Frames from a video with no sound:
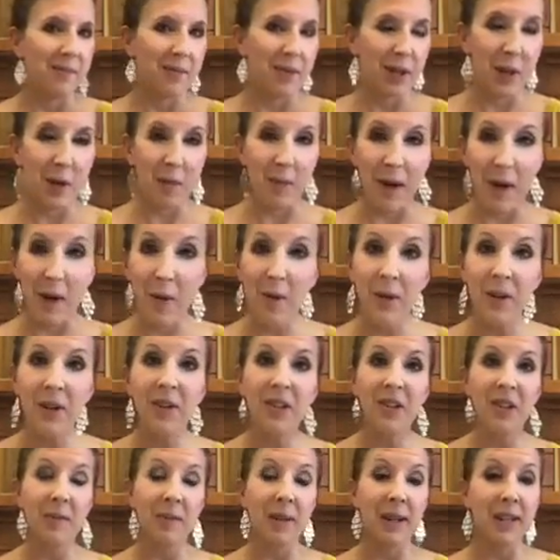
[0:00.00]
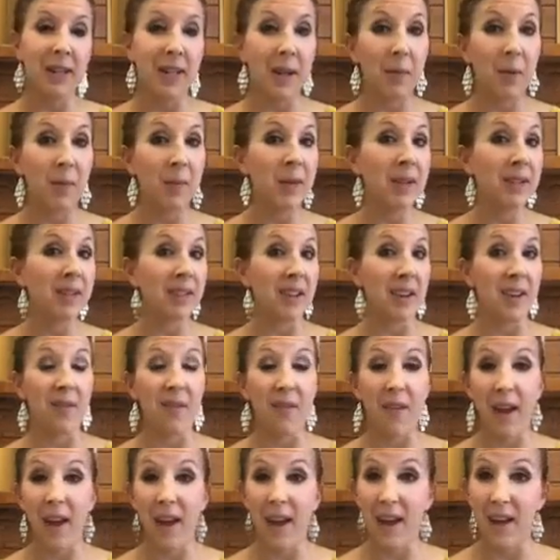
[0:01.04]
my oils and my supplements,
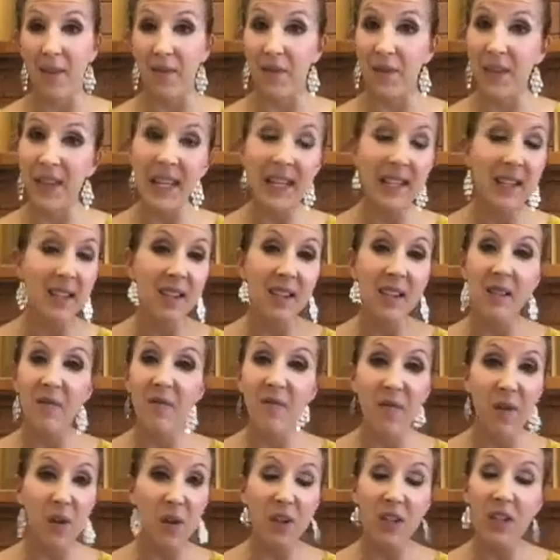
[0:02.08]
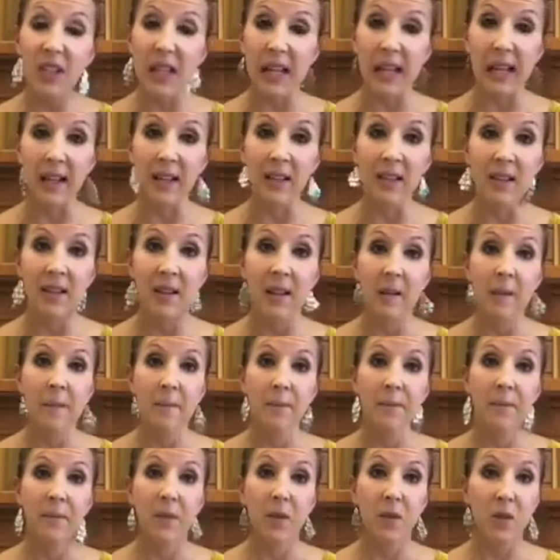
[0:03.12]
if these first things
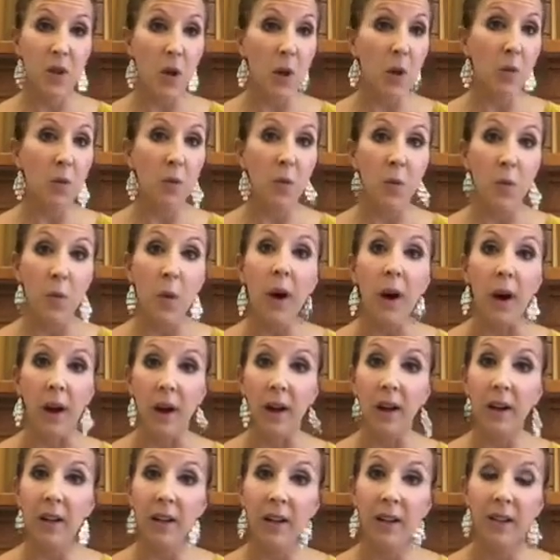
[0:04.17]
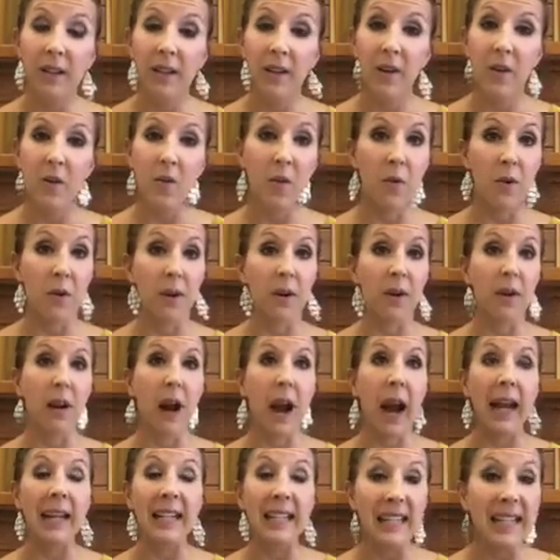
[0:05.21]
don't work, or
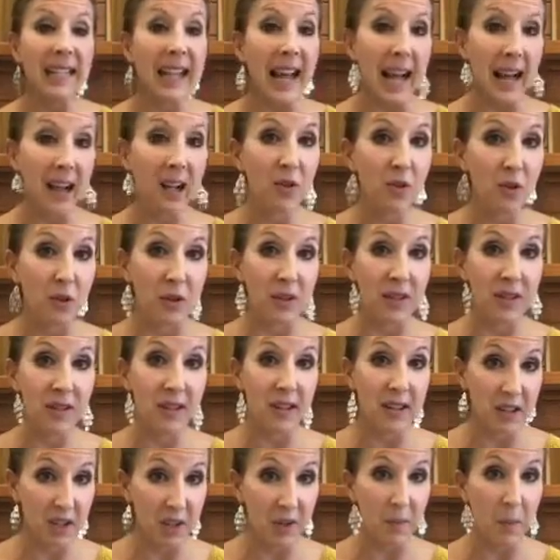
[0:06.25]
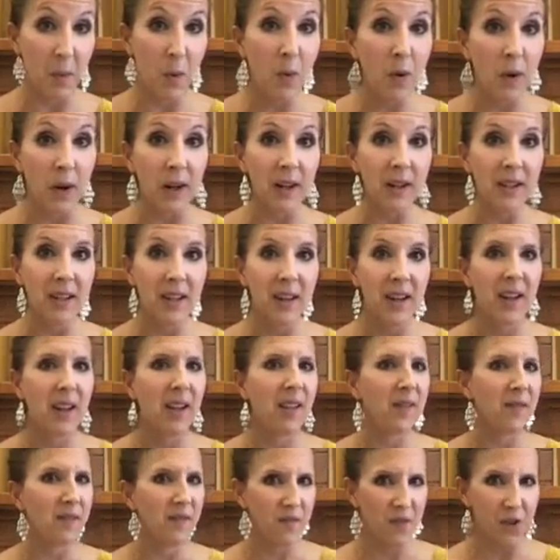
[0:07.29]
I need extra support,
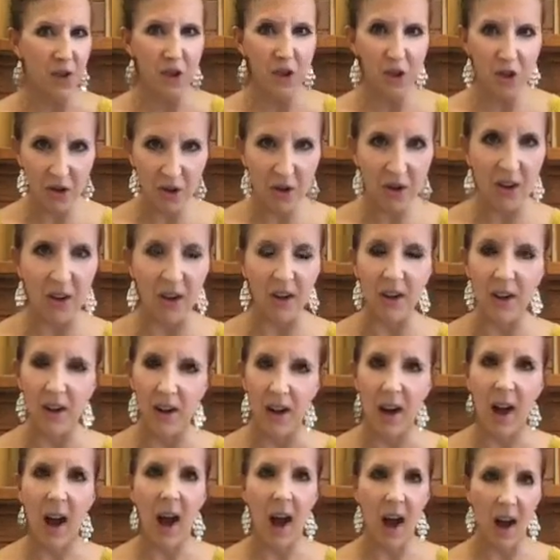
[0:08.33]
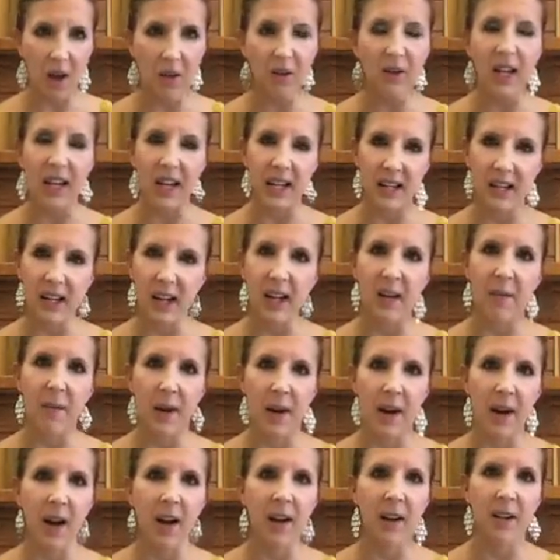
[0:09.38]
for sure I'll take an
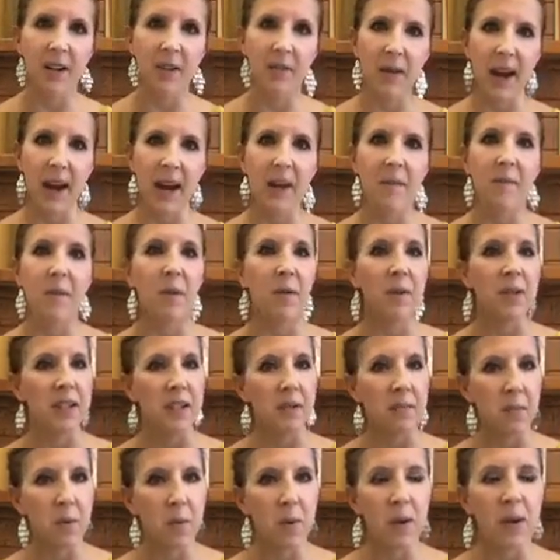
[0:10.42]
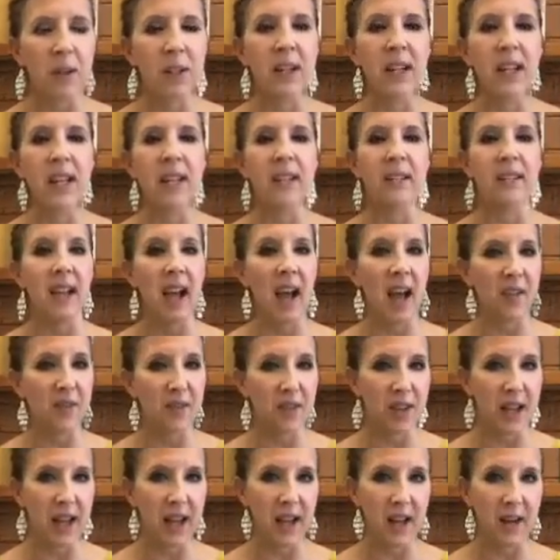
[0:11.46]
antibiotic, right? But what's important is
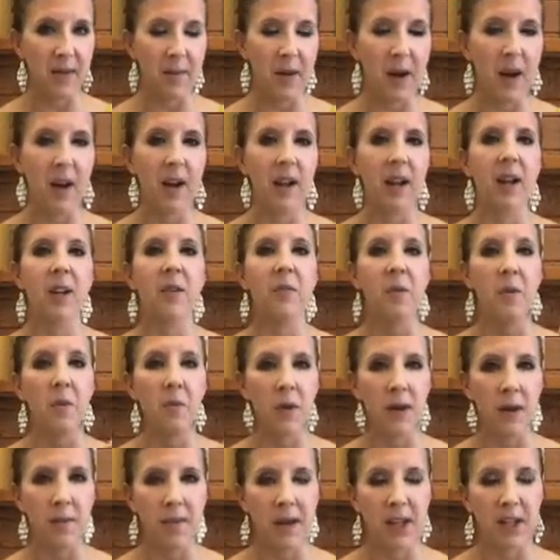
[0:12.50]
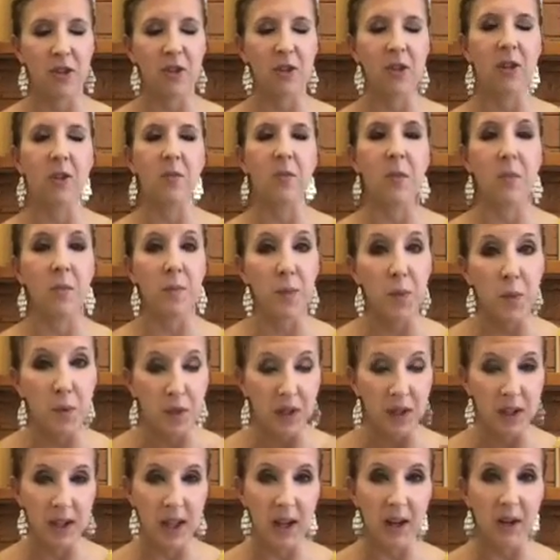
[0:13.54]
after that antibiotic, we want to make sure that we're
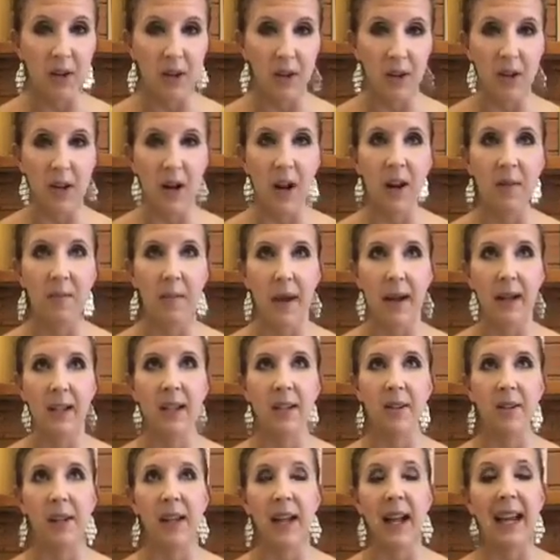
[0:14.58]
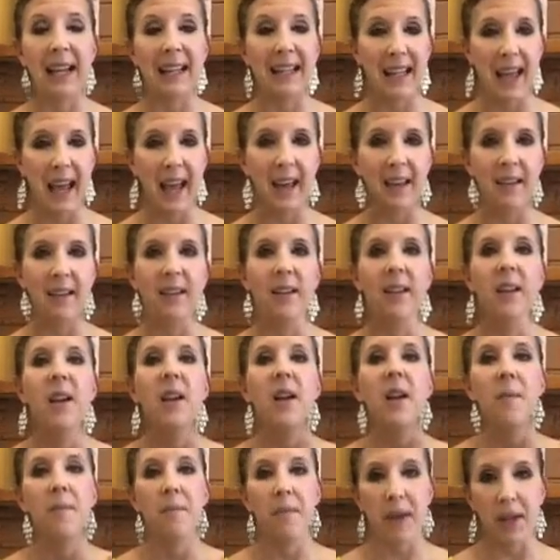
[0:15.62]
boosting that good gut bacteria again
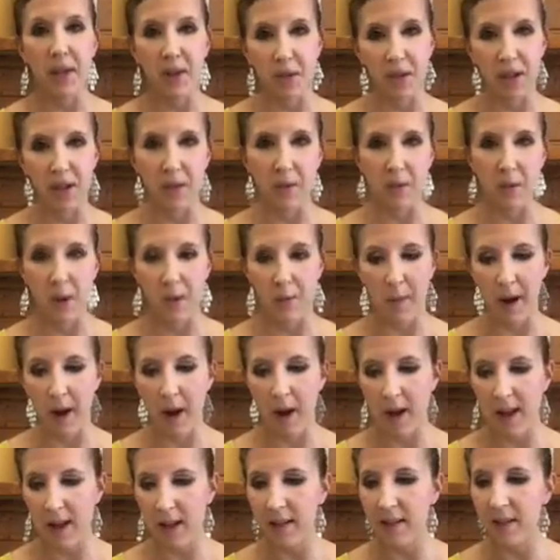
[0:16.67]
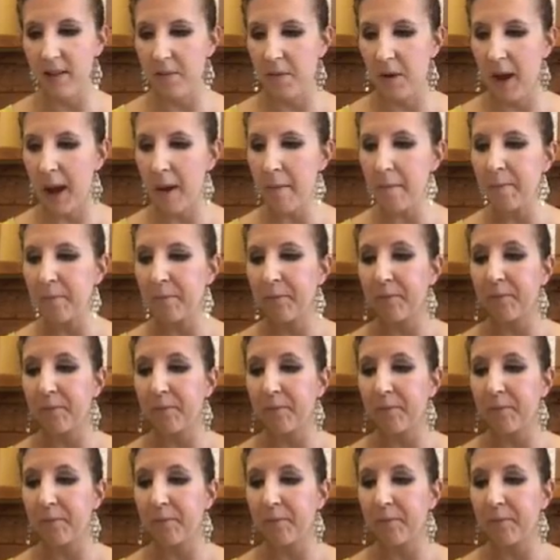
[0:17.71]
by using the probiotics, okay?